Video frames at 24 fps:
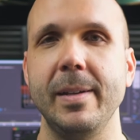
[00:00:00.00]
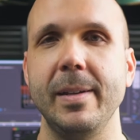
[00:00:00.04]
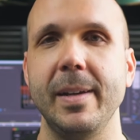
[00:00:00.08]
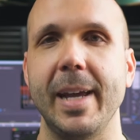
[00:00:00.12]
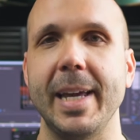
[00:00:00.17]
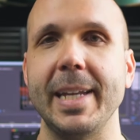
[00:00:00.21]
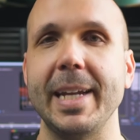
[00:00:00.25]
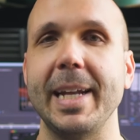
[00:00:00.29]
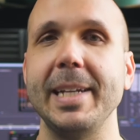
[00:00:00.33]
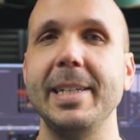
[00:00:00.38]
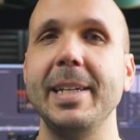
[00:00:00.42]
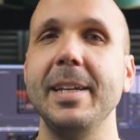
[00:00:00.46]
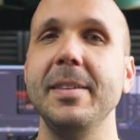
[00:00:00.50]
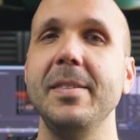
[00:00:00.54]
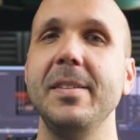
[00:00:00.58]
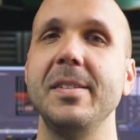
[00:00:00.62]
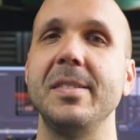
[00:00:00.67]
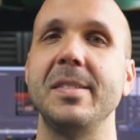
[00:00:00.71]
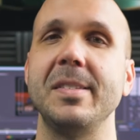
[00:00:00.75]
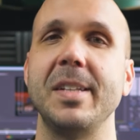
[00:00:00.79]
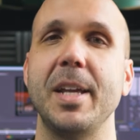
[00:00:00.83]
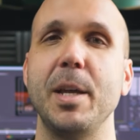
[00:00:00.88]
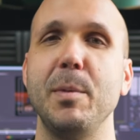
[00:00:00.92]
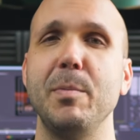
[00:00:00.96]
And I'd get the
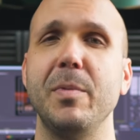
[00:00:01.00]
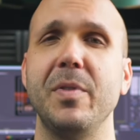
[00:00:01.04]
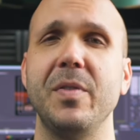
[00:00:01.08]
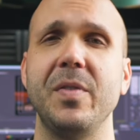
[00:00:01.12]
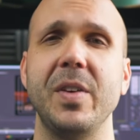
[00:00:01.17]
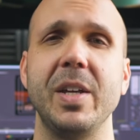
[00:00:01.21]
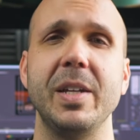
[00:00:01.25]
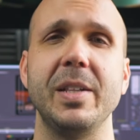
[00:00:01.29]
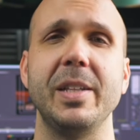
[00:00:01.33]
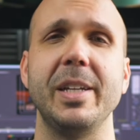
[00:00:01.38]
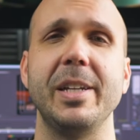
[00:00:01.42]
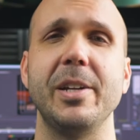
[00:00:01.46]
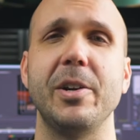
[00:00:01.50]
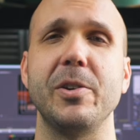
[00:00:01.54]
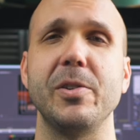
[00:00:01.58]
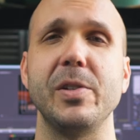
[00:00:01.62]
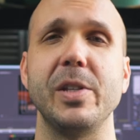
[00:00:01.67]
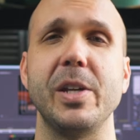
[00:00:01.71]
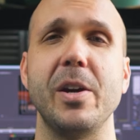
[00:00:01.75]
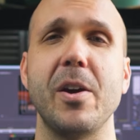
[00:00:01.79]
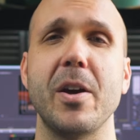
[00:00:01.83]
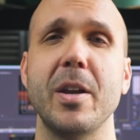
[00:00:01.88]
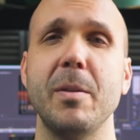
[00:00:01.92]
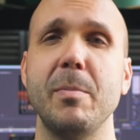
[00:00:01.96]
same feeling
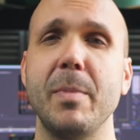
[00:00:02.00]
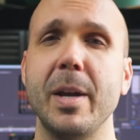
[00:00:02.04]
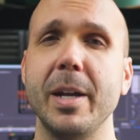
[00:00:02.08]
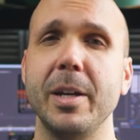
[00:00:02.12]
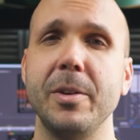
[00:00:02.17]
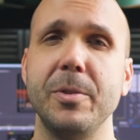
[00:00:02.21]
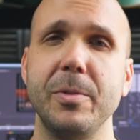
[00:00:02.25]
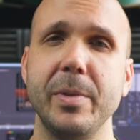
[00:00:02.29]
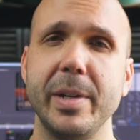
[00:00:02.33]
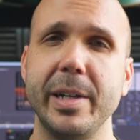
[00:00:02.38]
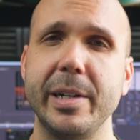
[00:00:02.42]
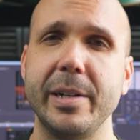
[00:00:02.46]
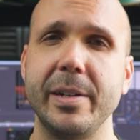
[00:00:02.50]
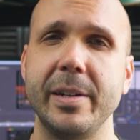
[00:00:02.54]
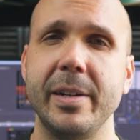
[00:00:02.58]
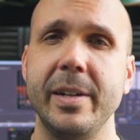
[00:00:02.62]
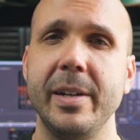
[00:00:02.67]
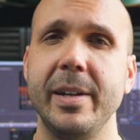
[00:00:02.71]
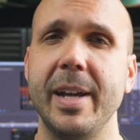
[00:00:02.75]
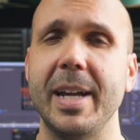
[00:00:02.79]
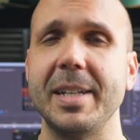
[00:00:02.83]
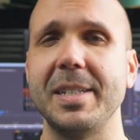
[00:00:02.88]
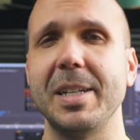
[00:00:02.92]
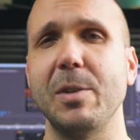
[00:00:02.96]
early on in my career
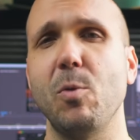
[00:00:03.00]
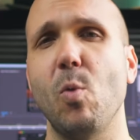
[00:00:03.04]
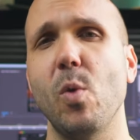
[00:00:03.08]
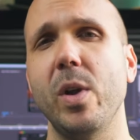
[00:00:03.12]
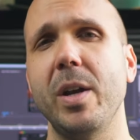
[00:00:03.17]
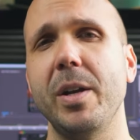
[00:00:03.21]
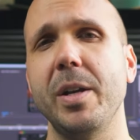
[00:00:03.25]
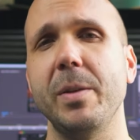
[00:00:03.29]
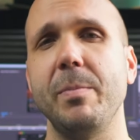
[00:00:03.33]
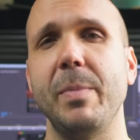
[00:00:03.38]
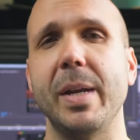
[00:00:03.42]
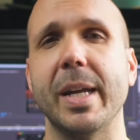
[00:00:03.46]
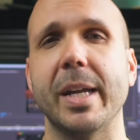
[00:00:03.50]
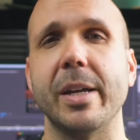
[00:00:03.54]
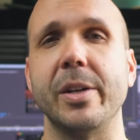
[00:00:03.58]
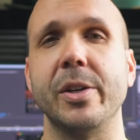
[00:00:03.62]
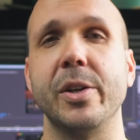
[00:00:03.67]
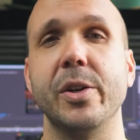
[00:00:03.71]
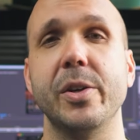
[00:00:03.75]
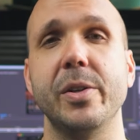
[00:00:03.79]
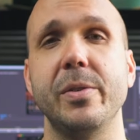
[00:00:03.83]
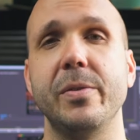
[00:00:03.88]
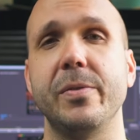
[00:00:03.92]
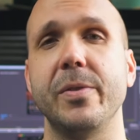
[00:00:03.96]
as I wanted to make a
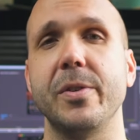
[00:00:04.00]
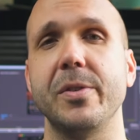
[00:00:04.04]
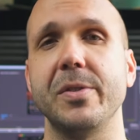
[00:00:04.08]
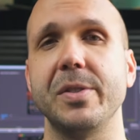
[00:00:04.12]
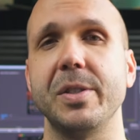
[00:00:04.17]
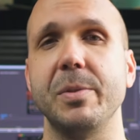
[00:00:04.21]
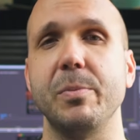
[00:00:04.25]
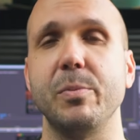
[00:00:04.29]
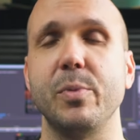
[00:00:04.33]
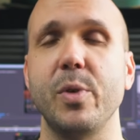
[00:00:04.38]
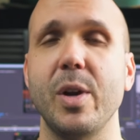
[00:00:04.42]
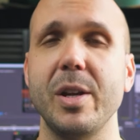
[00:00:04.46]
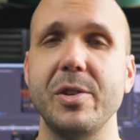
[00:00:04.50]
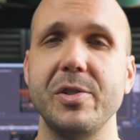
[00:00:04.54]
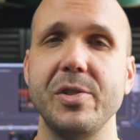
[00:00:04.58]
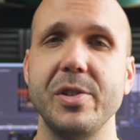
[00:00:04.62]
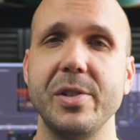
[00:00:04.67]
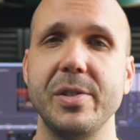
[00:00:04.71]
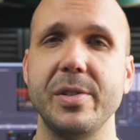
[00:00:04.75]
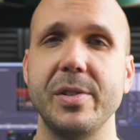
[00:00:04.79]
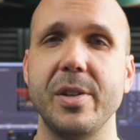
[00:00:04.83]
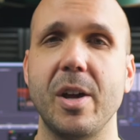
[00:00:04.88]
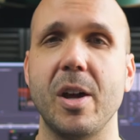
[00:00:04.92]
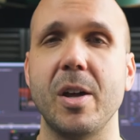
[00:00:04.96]
good first
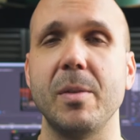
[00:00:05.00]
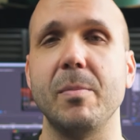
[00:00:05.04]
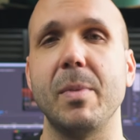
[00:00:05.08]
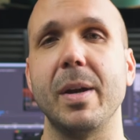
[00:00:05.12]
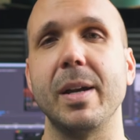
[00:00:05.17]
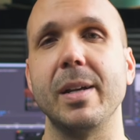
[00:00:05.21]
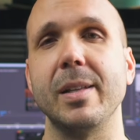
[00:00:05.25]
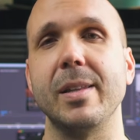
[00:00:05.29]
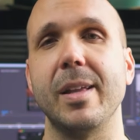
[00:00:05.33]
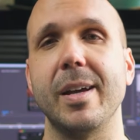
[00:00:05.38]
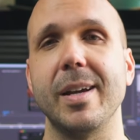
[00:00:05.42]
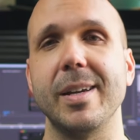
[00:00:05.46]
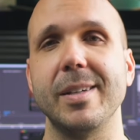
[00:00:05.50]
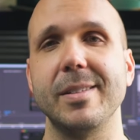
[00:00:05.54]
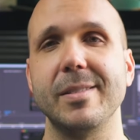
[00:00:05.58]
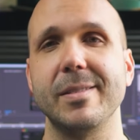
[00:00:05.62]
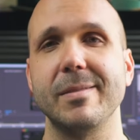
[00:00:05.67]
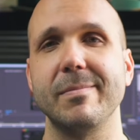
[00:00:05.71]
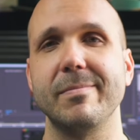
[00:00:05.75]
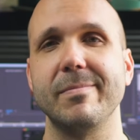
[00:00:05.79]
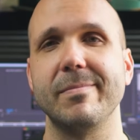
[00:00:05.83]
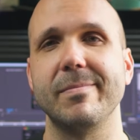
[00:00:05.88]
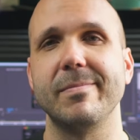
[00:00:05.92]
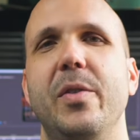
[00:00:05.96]
impression on my
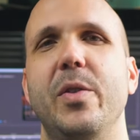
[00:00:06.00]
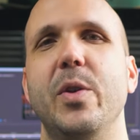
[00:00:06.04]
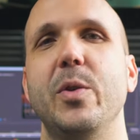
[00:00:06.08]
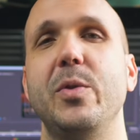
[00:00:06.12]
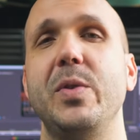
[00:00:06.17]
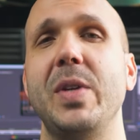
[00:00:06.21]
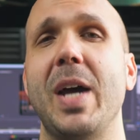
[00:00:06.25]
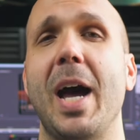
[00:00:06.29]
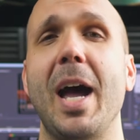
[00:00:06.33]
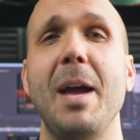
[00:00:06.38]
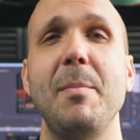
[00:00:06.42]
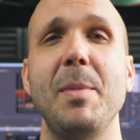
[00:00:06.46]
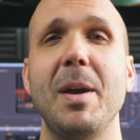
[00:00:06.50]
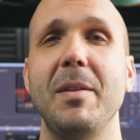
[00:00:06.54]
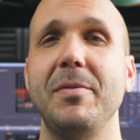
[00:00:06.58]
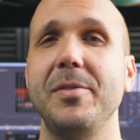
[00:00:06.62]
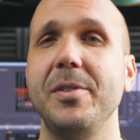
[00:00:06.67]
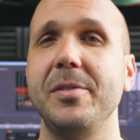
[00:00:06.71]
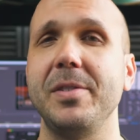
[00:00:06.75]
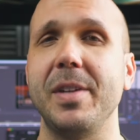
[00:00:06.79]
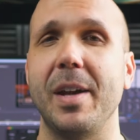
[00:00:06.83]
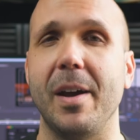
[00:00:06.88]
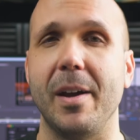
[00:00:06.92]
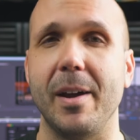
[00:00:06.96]
client. Though time
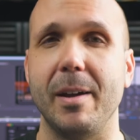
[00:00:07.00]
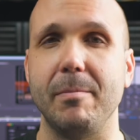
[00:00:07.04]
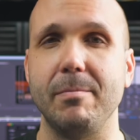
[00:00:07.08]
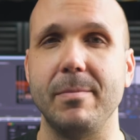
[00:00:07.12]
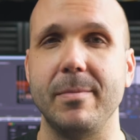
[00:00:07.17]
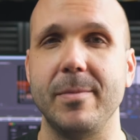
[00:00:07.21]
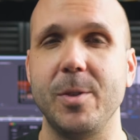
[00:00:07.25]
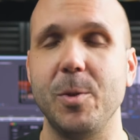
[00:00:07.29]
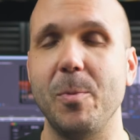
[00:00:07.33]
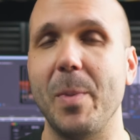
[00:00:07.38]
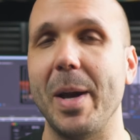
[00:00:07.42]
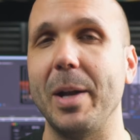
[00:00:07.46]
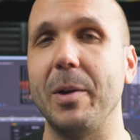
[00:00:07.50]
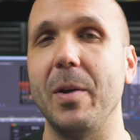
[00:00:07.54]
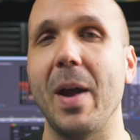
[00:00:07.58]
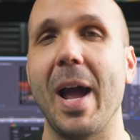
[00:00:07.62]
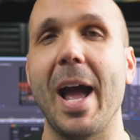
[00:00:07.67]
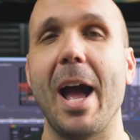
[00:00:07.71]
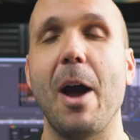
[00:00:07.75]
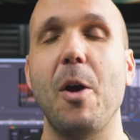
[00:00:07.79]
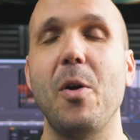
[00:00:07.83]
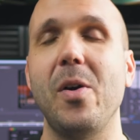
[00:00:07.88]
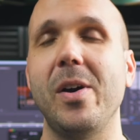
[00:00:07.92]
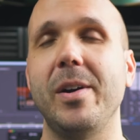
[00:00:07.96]
after time, no matter
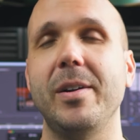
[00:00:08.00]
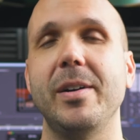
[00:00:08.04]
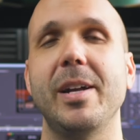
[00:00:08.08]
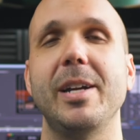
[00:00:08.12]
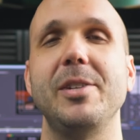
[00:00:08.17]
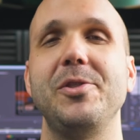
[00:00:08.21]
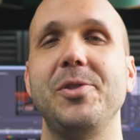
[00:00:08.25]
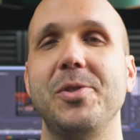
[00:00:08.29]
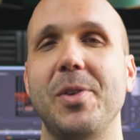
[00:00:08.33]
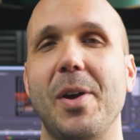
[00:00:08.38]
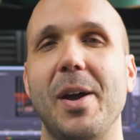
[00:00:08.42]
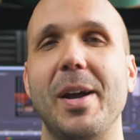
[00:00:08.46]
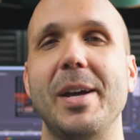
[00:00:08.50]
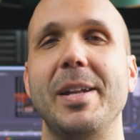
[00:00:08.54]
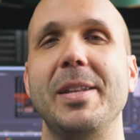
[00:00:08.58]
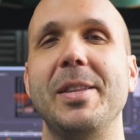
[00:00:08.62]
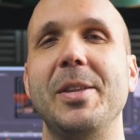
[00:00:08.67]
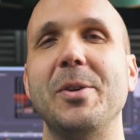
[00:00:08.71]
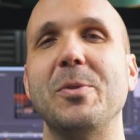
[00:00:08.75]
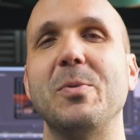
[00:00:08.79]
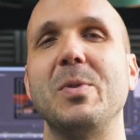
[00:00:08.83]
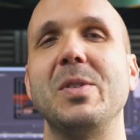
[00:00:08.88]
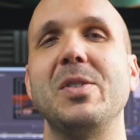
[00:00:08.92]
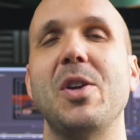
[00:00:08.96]
how hard I tried,
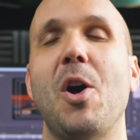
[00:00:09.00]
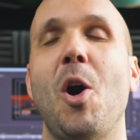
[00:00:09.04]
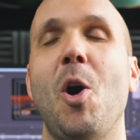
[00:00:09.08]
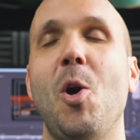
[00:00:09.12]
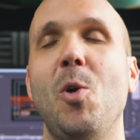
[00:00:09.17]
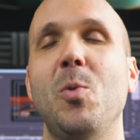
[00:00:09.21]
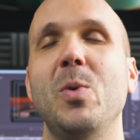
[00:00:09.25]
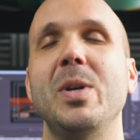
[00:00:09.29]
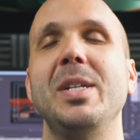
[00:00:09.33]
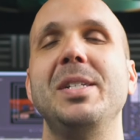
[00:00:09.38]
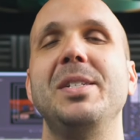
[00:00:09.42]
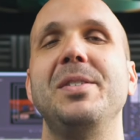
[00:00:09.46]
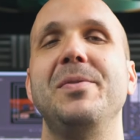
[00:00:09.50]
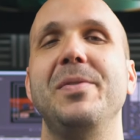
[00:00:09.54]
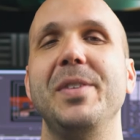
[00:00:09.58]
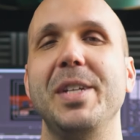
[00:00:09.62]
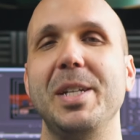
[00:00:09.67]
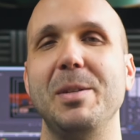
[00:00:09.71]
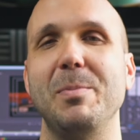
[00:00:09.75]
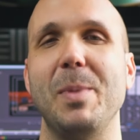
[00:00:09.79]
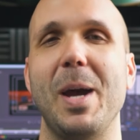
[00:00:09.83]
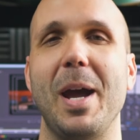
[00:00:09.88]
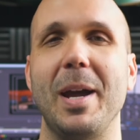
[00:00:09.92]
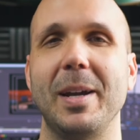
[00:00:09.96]
there was always
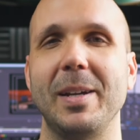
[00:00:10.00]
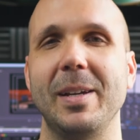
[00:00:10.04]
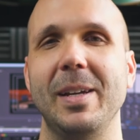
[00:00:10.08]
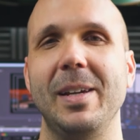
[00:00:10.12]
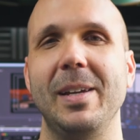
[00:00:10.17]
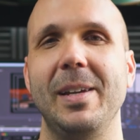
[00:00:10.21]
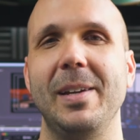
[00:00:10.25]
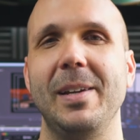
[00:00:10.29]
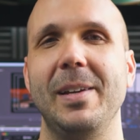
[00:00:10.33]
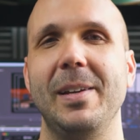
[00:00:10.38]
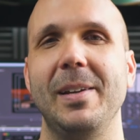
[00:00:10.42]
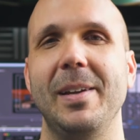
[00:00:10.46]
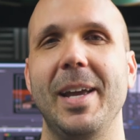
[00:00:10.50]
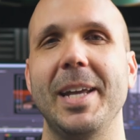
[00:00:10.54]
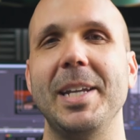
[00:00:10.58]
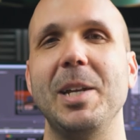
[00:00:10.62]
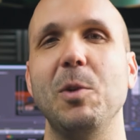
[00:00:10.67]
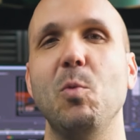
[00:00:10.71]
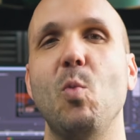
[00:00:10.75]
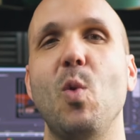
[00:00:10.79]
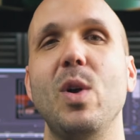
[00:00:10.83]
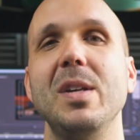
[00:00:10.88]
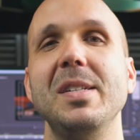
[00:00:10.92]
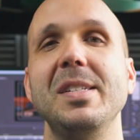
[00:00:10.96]
feedback. And
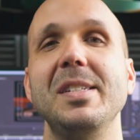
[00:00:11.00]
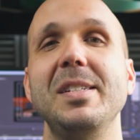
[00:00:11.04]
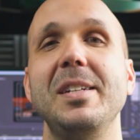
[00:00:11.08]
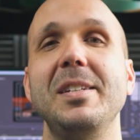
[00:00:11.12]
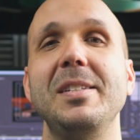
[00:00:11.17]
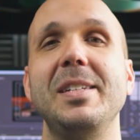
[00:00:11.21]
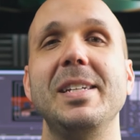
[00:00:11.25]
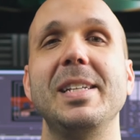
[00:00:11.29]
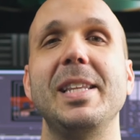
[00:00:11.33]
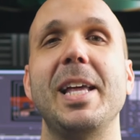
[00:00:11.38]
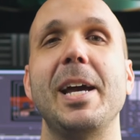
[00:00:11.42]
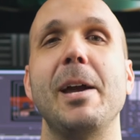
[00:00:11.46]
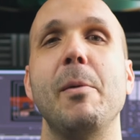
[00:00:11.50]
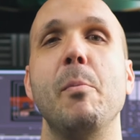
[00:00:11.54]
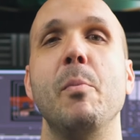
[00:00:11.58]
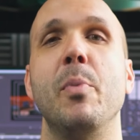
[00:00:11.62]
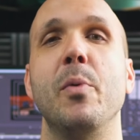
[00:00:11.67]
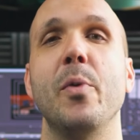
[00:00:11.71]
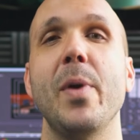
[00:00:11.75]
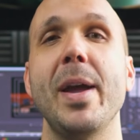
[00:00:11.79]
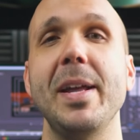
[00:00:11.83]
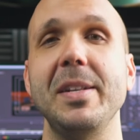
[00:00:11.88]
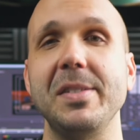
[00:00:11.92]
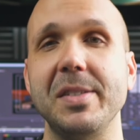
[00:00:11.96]
it wasn't until I
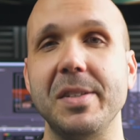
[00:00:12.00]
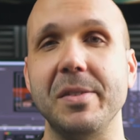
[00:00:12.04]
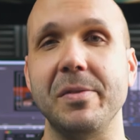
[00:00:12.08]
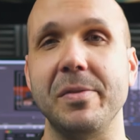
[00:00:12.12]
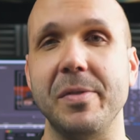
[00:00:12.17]
embraced the